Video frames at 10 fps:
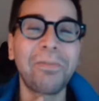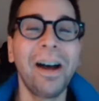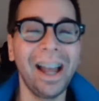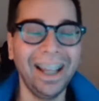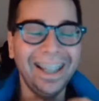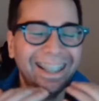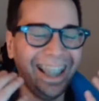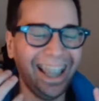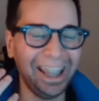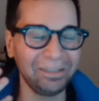My
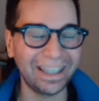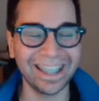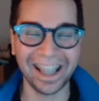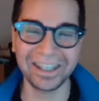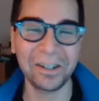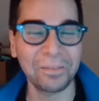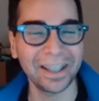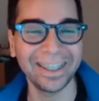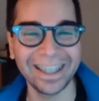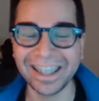name is Edgar
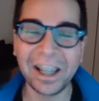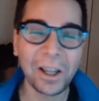Mendez.